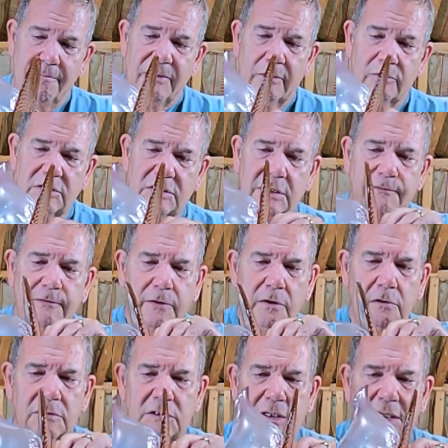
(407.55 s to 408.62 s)
it was
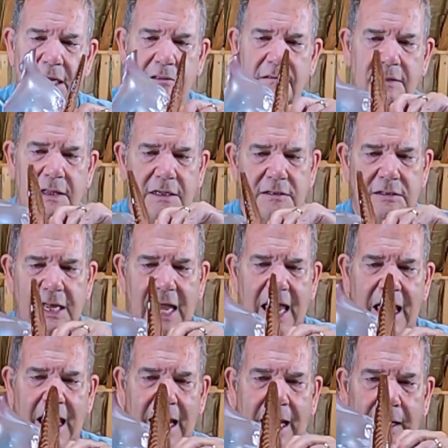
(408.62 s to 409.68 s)
difficult to get these to
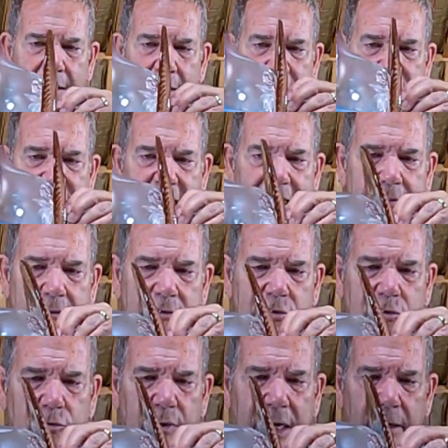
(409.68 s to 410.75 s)
hang exactly
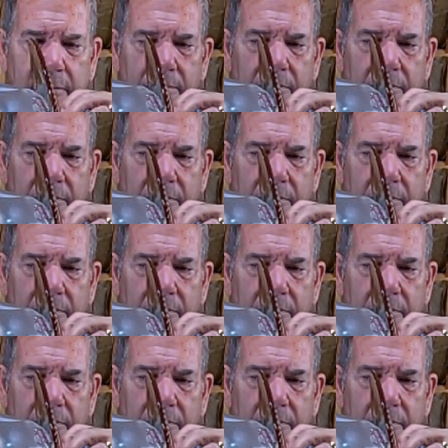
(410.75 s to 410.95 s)
straight.